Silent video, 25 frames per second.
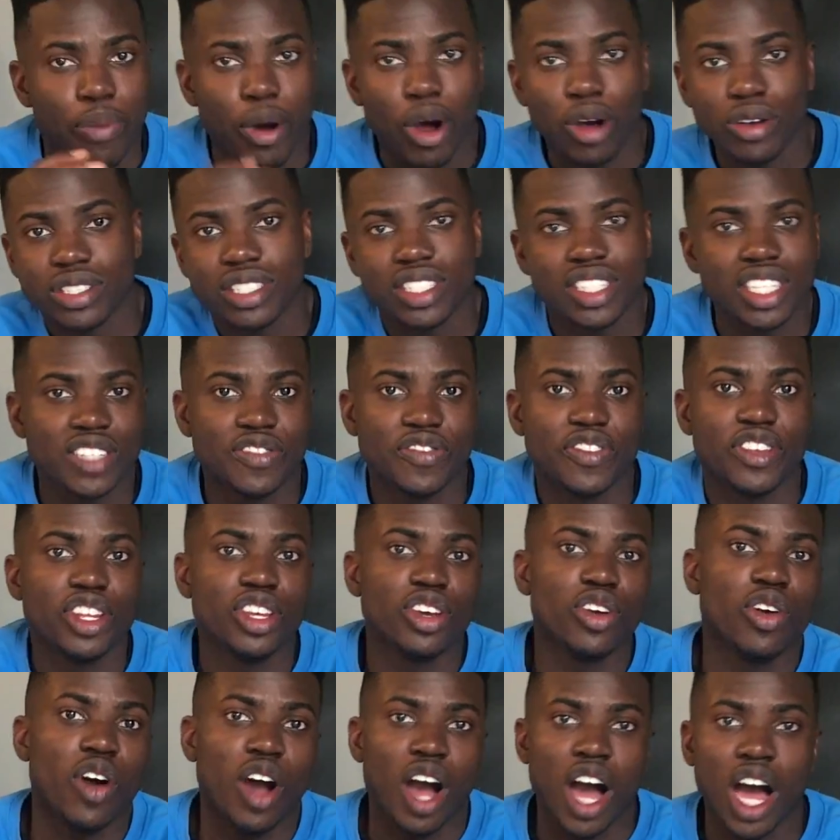I posted this
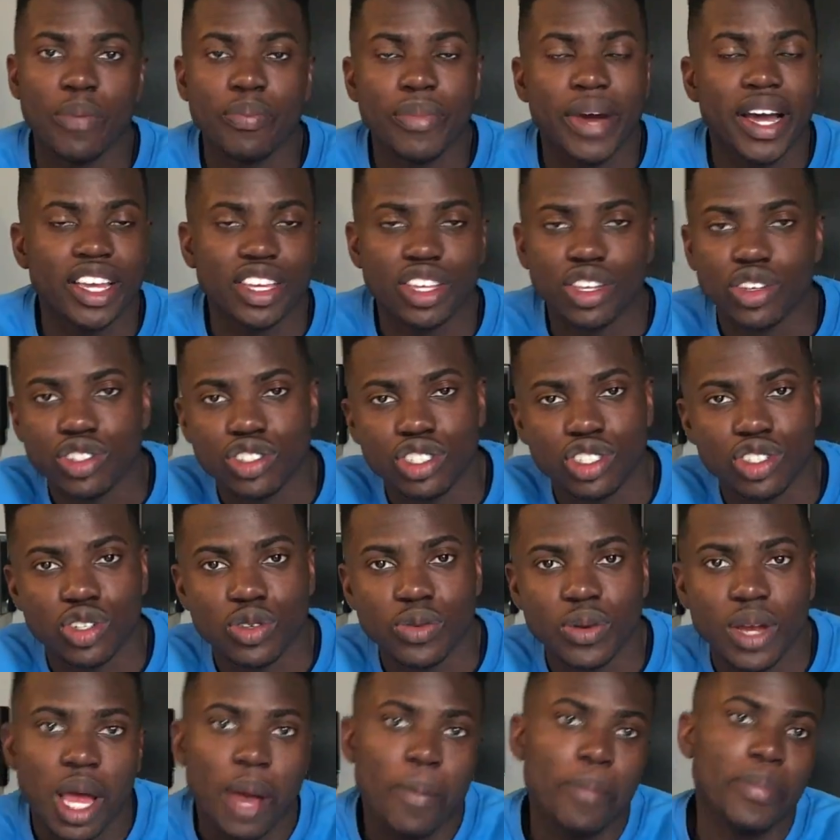video on my
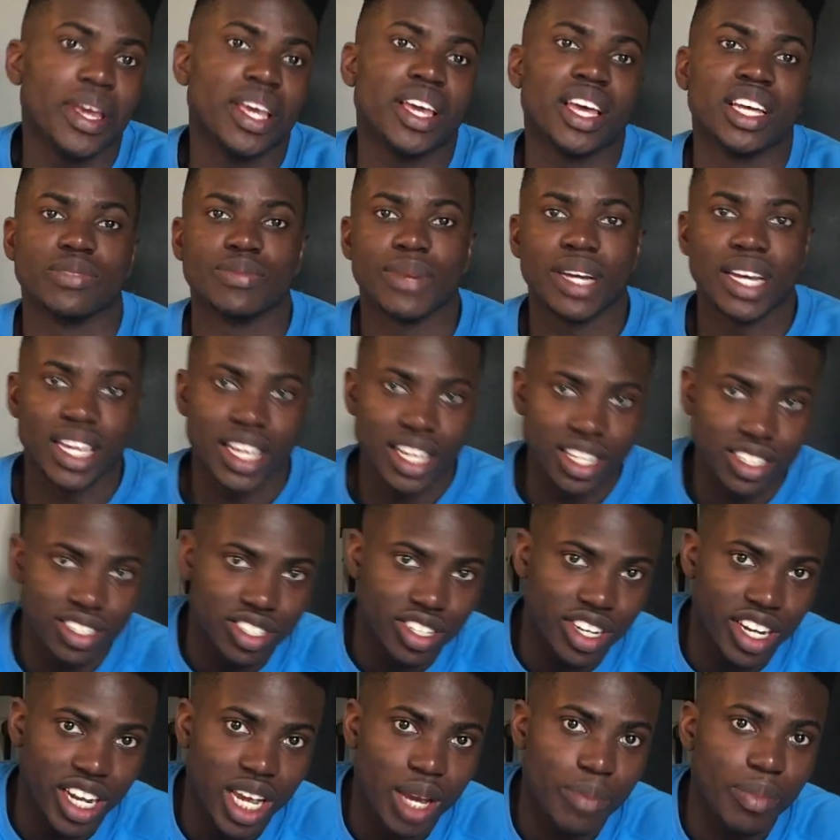YouTube because my
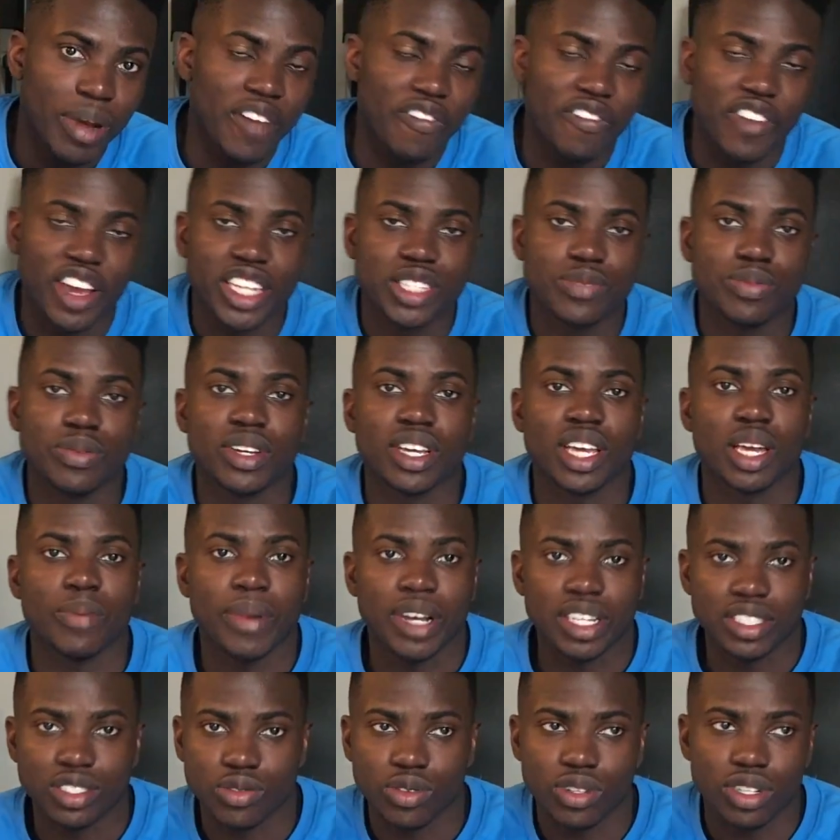Instagram, my Facebook, and
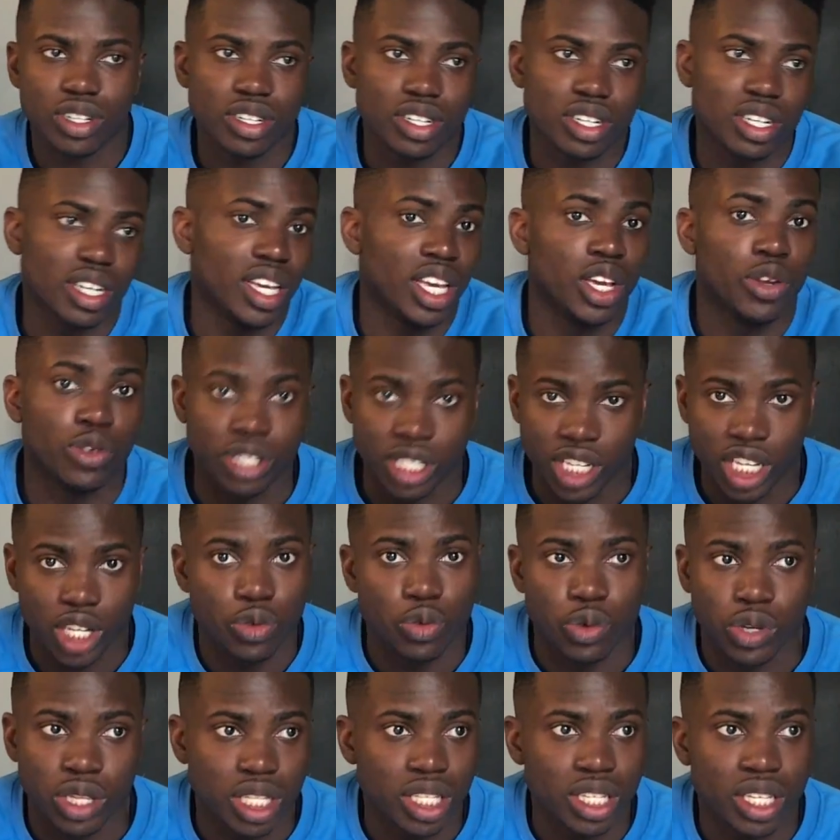my Twitter, it did
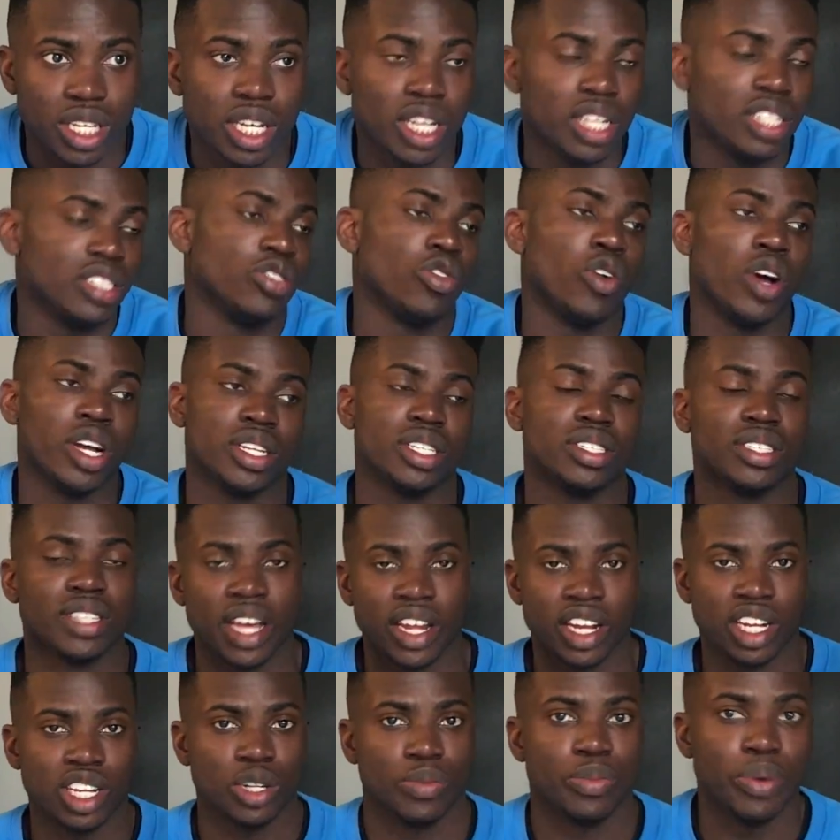really good, so I
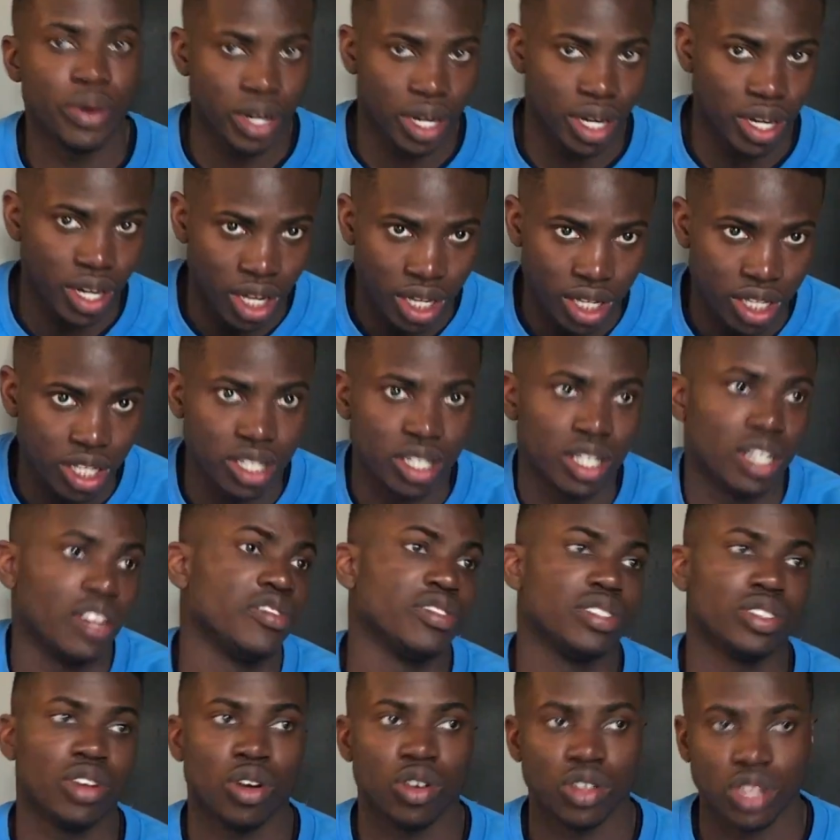decided to put it on here
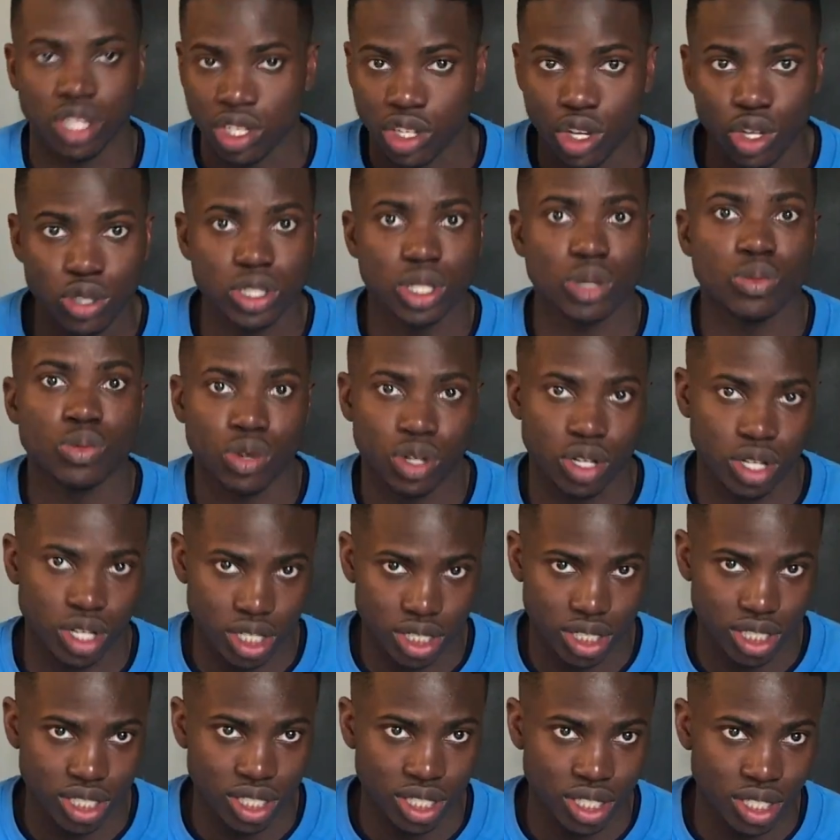so the YouTube world
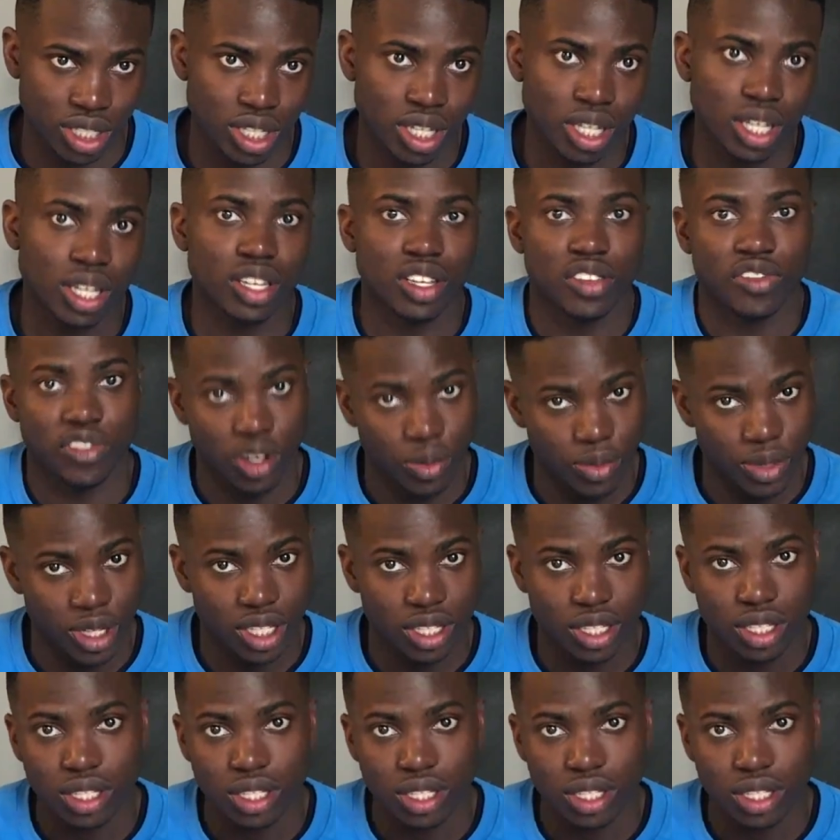can see it. You feel me?